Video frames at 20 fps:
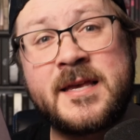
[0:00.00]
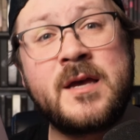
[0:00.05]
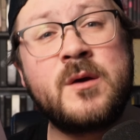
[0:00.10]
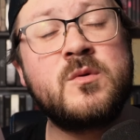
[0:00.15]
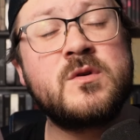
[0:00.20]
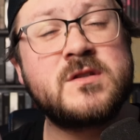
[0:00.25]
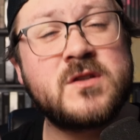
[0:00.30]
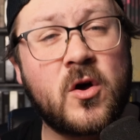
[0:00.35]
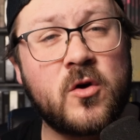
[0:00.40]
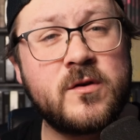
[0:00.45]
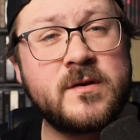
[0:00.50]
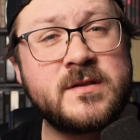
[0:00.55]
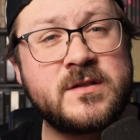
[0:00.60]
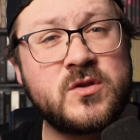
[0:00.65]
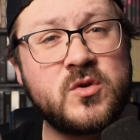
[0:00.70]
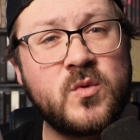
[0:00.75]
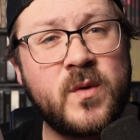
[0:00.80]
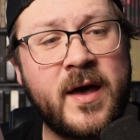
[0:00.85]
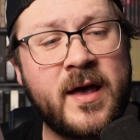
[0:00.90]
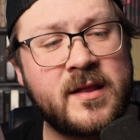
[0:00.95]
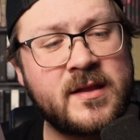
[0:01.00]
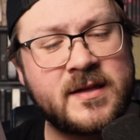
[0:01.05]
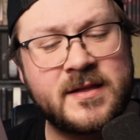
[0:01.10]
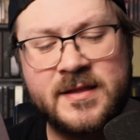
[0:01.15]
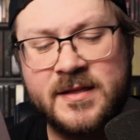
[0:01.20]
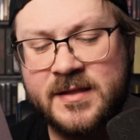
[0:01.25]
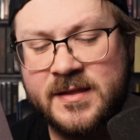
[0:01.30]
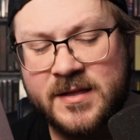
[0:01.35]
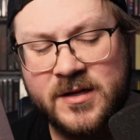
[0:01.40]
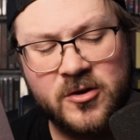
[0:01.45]
It Was Always You,
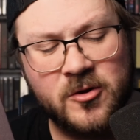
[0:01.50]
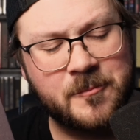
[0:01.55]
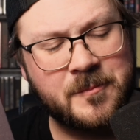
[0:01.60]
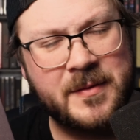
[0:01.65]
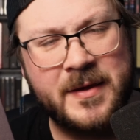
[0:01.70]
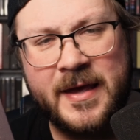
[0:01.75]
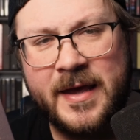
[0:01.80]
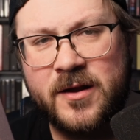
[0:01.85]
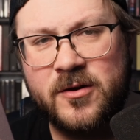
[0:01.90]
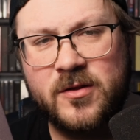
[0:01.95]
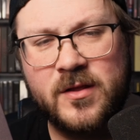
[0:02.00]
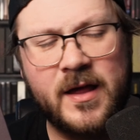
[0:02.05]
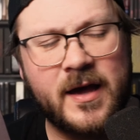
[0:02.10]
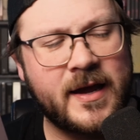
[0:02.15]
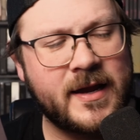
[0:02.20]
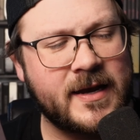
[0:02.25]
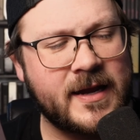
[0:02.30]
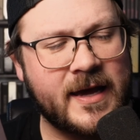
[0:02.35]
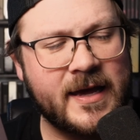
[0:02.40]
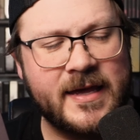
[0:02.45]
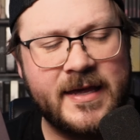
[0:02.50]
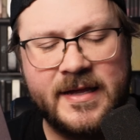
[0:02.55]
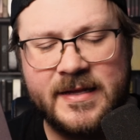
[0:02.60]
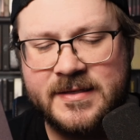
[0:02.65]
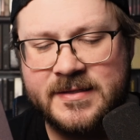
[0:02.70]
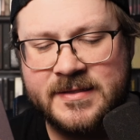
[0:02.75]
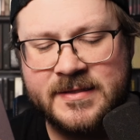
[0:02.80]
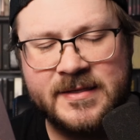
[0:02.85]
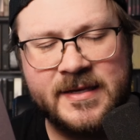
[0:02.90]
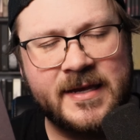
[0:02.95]
Helen, the little piano line, it
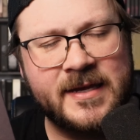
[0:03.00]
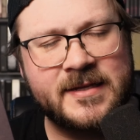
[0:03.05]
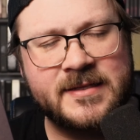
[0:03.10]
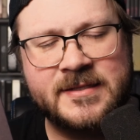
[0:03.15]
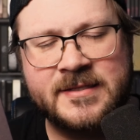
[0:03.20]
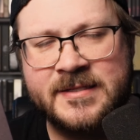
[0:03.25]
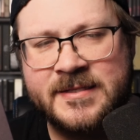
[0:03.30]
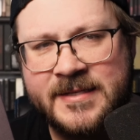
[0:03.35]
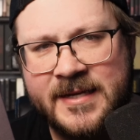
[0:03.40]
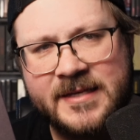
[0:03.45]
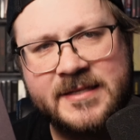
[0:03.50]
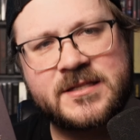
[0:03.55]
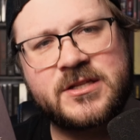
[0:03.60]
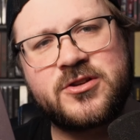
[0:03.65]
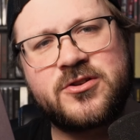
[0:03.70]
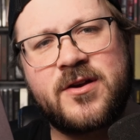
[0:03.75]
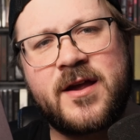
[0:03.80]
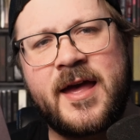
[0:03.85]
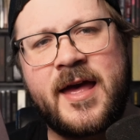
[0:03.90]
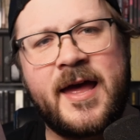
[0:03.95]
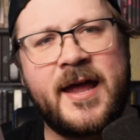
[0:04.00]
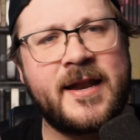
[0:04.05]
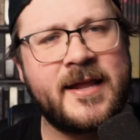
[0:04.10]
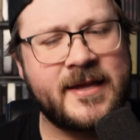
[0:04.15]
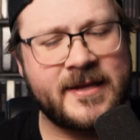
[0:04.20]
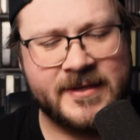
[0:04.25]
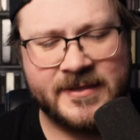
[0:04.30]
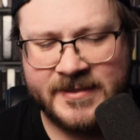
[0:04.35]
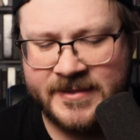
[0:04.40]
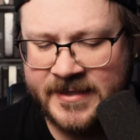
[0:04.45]
sticks in your head.
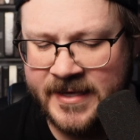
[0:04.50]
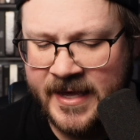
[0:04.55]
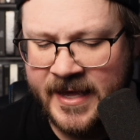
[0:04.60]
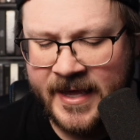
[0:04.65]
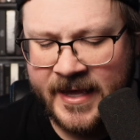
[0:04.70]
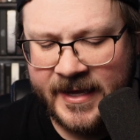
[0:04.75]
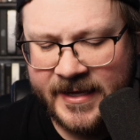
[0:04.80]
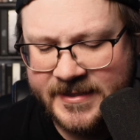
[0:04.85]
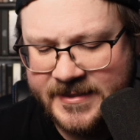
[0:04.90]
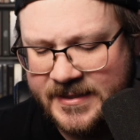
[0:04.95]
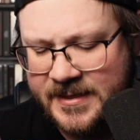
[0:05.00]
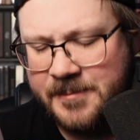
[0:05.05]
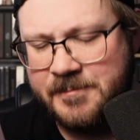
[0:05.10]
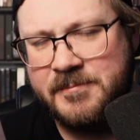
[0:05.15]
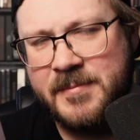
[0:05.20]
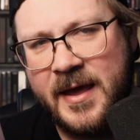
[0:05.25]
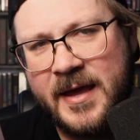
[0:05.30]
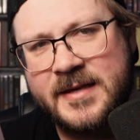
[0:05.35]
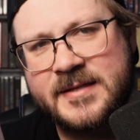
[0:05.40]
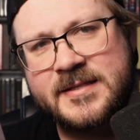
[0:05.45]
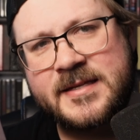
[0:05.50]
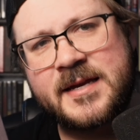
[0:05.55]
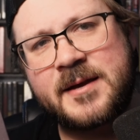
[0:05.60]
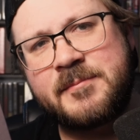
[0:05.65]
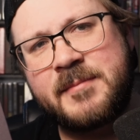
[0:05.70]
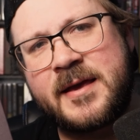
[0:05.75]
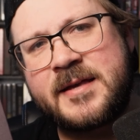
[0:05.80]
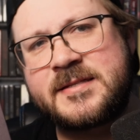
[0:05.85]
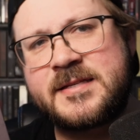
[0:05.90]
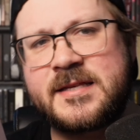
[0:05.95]
It's an amazing,
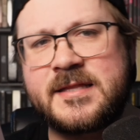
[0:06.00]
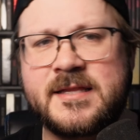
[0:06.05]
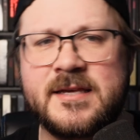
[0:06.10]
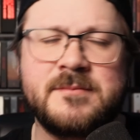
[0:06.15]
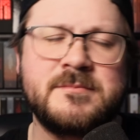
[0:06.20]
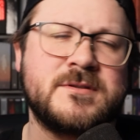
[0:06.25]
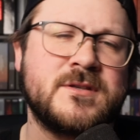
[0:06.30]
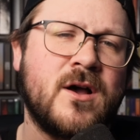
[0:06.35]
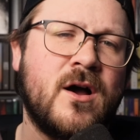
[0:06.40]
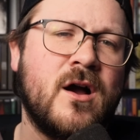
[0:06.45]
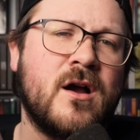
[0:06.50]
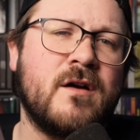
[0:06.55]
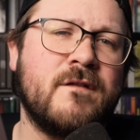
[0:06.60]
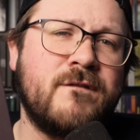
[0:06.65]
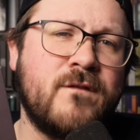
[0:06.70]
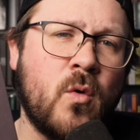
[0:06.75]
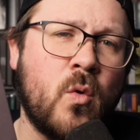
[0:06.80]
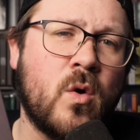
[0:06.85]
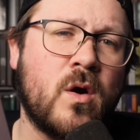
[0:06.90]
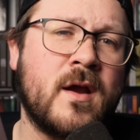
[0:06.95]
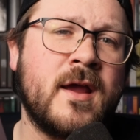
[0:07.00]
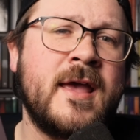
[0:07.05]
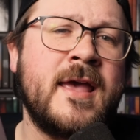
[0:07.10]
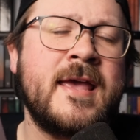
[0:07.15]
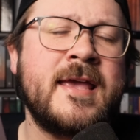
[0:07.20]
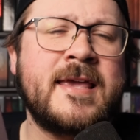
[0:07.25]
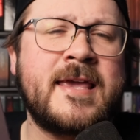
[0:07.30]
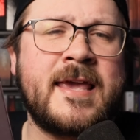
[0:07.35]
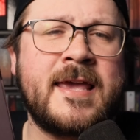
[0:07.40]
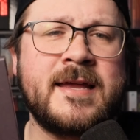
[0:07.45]
amazing theme song for
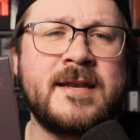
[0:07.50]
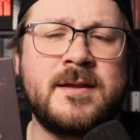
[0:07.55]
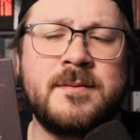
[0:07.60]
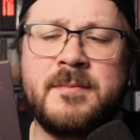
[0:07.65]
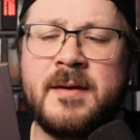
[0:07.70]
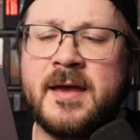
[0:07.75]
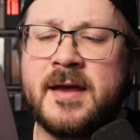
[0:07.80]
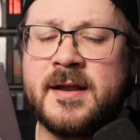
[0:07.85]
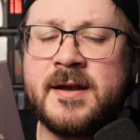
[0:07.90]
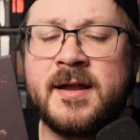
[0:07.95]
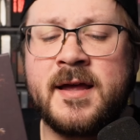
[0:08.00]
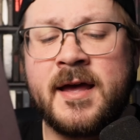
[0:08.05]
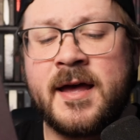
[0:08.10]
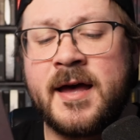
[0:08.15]
Candyman.